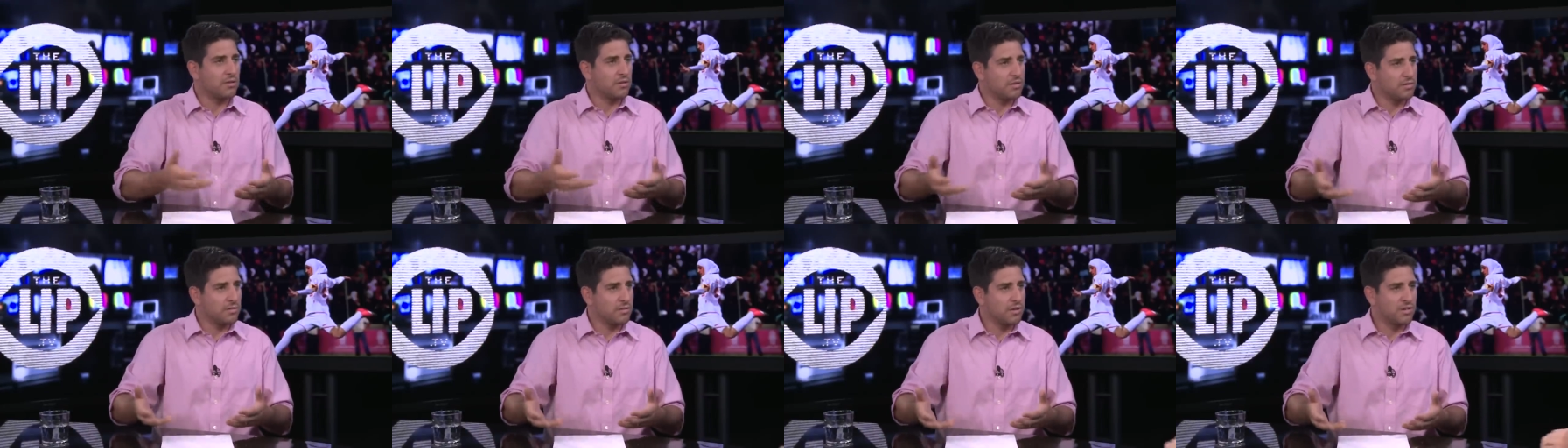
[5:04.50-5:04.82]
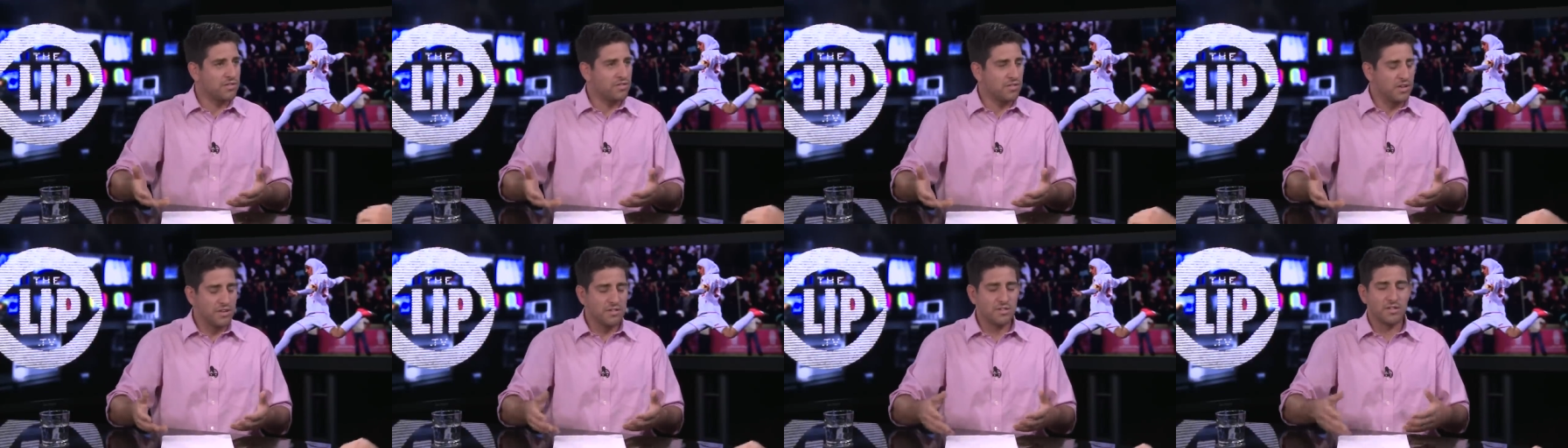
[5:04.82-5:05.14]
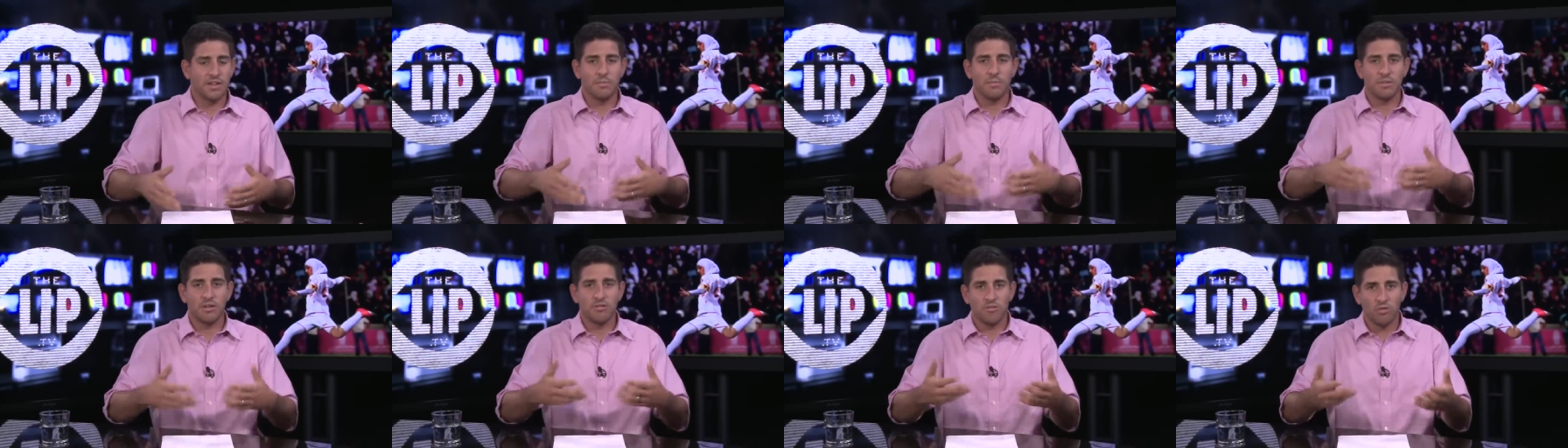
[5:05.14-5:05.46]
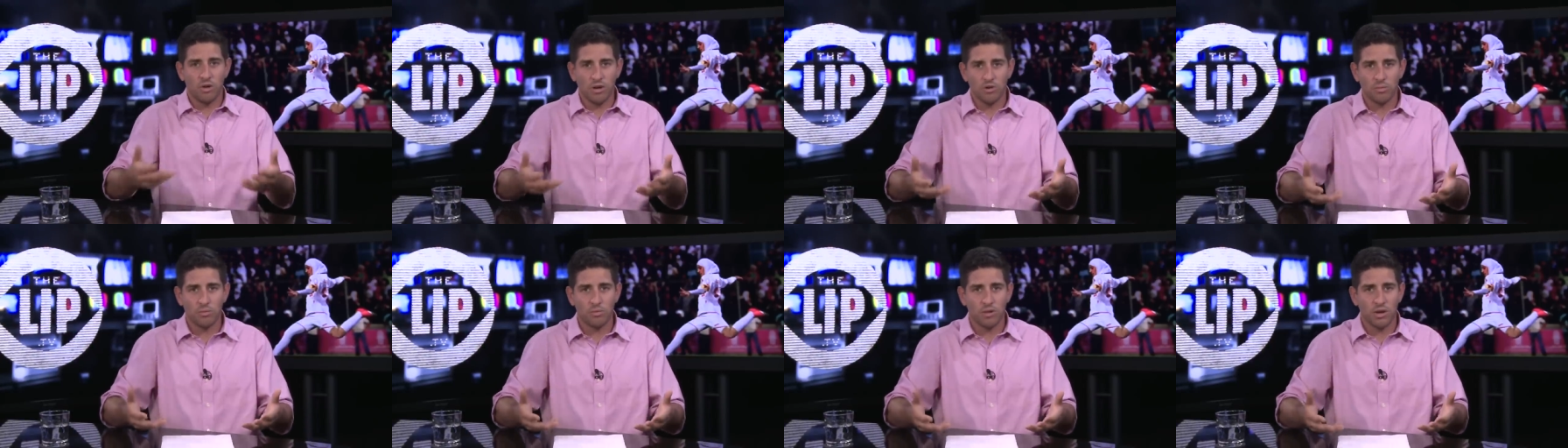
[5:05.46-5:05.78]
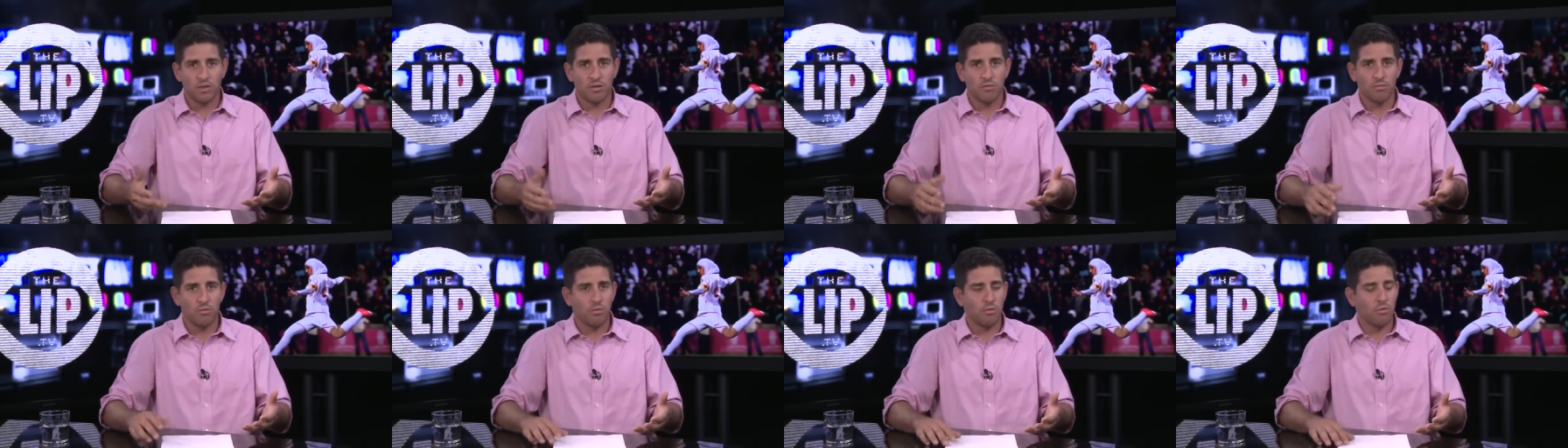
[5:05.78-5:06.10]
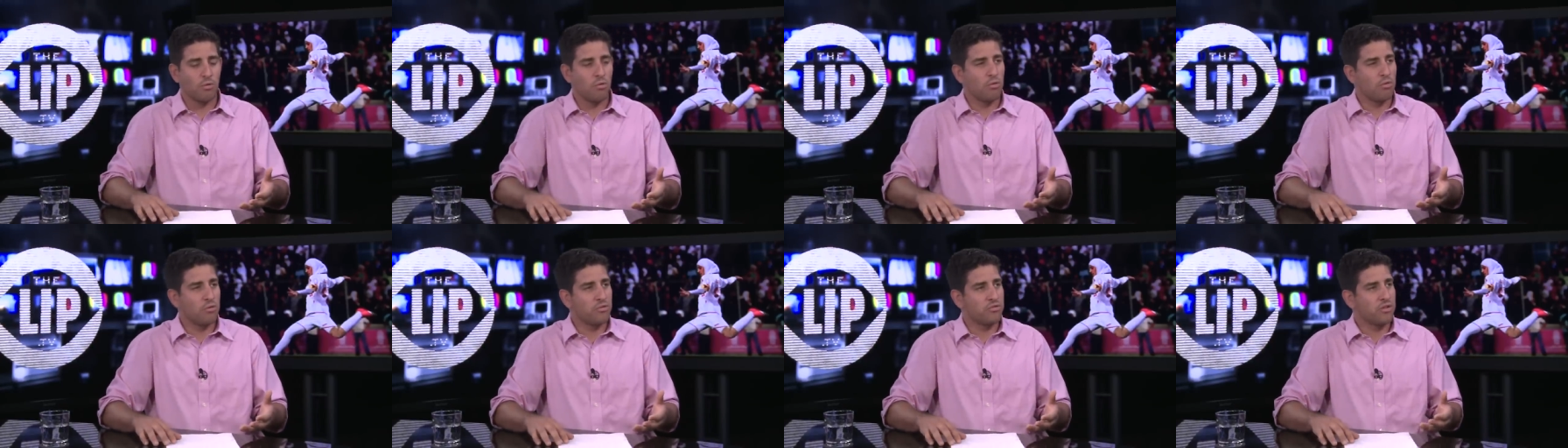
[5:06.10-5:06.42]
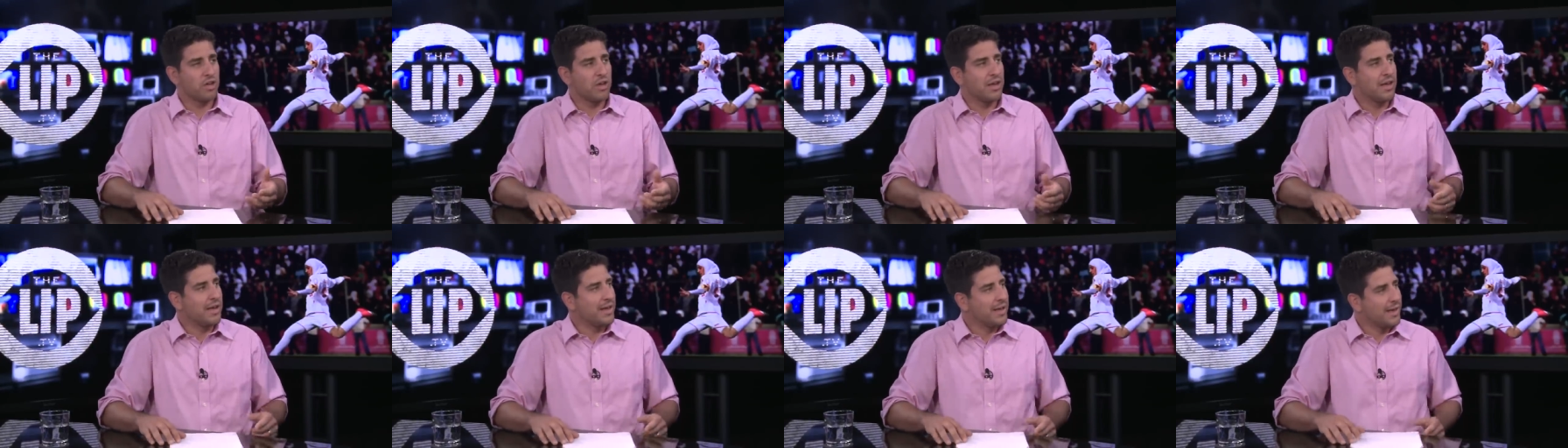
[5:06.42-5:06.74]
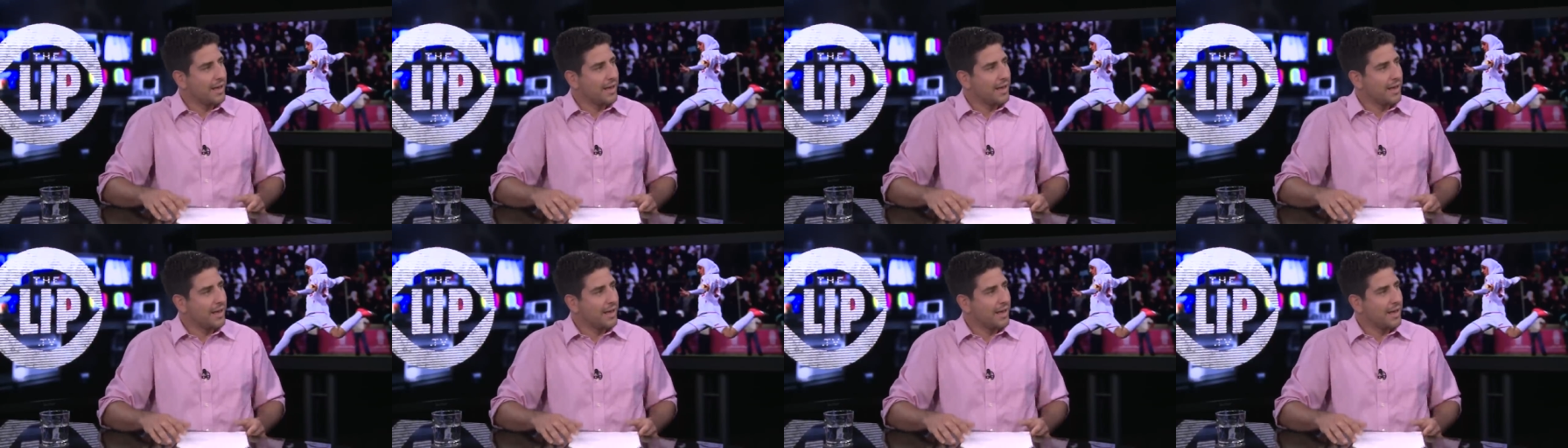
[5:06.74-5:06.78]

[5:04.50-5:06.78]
exactly. the system and try to break the rules.